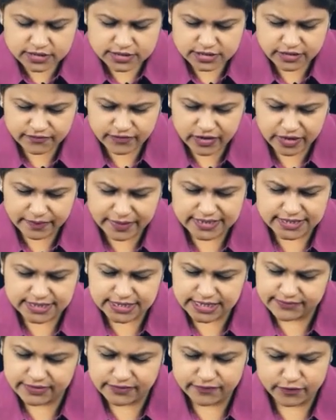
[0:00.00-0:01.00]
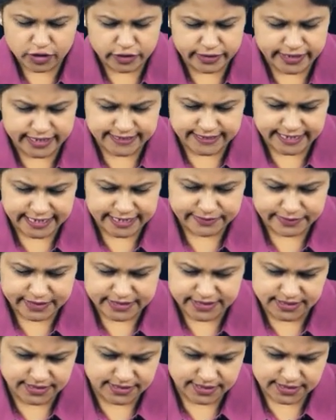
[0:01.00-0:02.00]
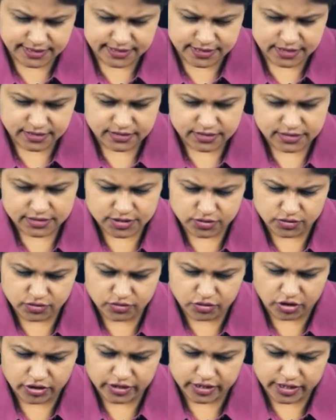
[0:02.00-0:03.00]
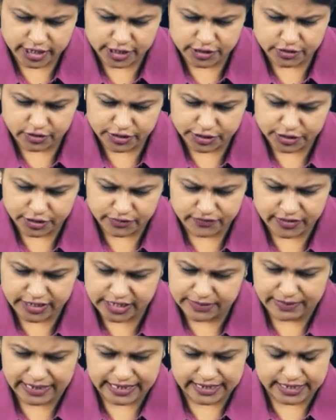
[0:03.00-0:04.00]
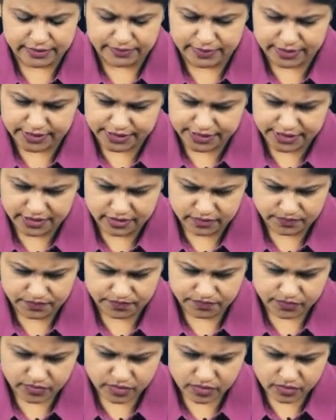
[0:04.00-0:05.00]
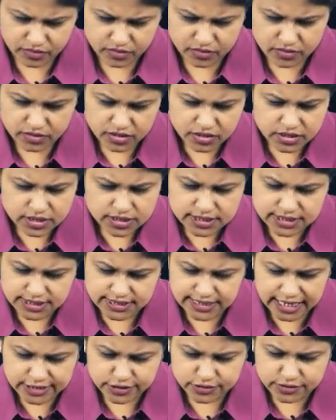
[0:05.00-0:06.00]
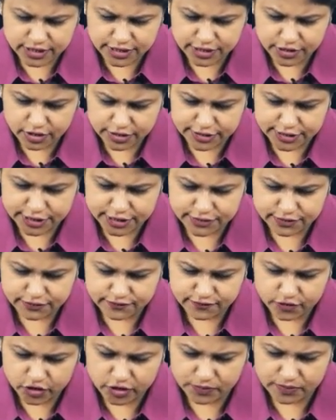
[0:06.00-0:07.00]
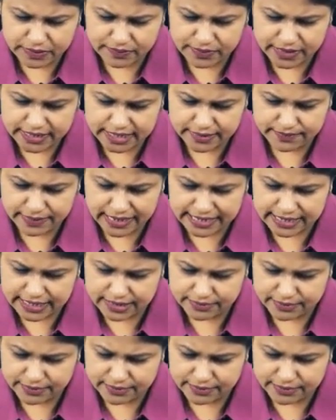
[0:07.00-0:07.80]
the firm has received the following assignments. So, concurrent audit of T Bank Limited, statutory audit for BBT Bank